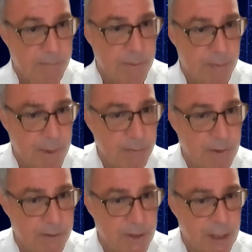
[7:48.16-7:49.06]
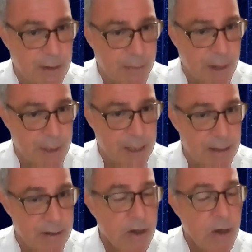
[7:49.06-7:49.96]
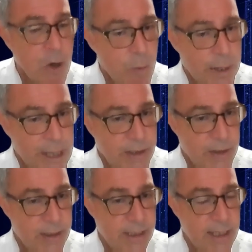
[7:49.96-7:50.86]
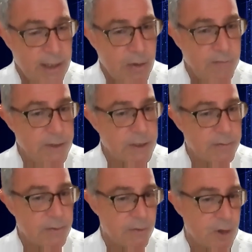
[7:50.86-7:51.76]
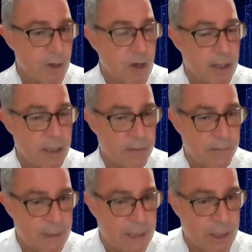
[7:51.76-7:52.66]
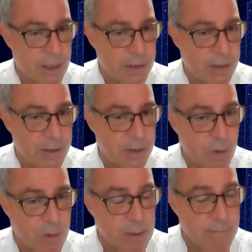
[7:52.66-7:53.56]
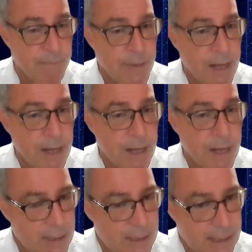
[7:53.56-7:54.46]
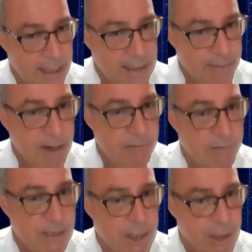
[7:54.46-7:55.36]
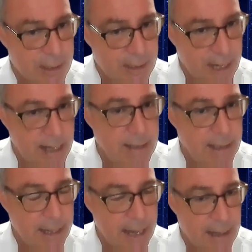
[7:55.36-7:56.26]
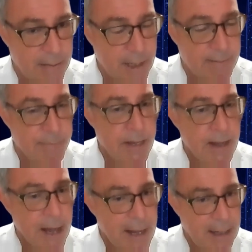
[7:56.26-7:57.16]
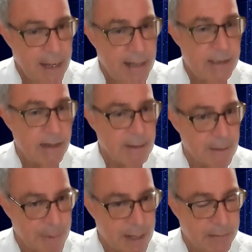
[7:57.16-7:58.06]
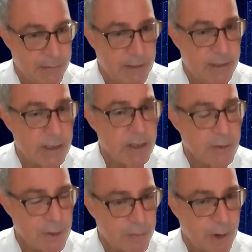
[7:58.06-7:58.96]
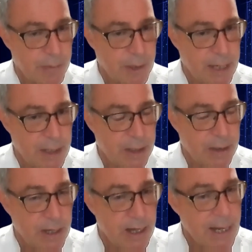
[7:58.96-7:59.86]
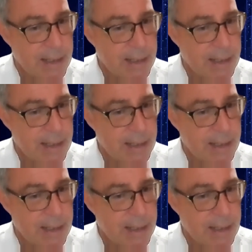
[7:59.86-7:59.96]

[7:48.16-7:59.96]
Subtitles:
by the people of the Czech Republic, we need to see an equivalent of the Royal College of Physicians report, which is led by physicians and the academy and lays out the benefits to the population